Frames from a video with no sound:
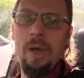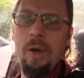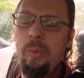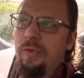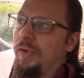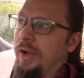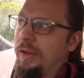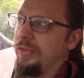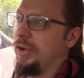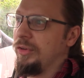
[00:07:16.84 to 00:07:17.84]
We
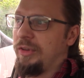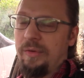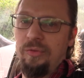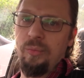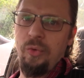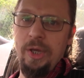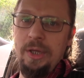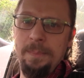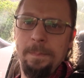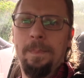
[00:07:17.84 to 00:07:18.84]
finally started to have some
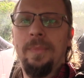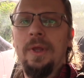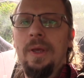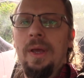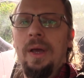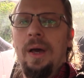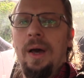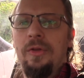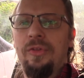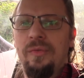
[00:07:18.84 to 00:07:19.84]
rain.
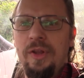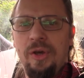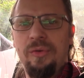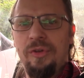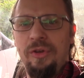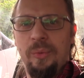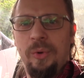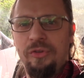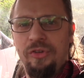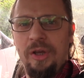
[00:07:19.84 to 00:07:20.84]
The videos that you're
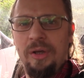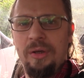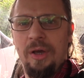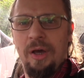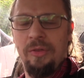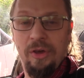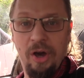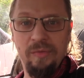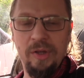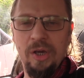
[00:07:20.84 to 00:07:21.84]
watching, the
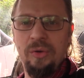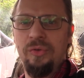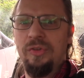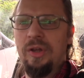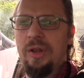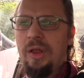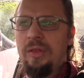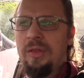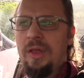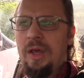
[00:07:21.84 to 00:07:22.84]
car videos,
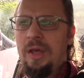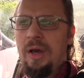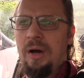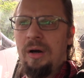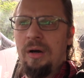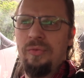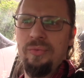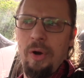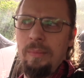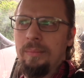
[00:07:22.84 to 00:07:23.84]
they are
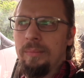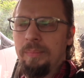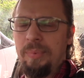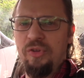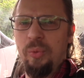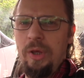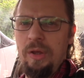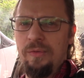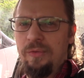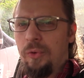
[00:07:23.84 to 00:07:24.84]
from
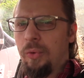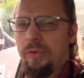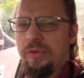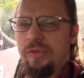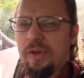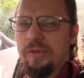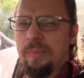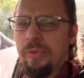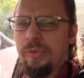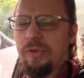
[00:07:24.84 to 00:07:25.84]
between 4 and 6
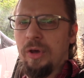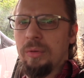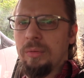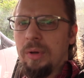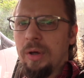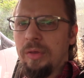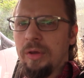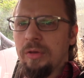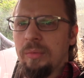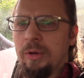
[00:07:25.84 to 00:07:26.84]
months ago, I
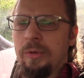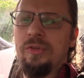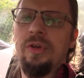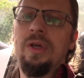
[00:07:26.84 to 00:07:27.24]
think, at the moment.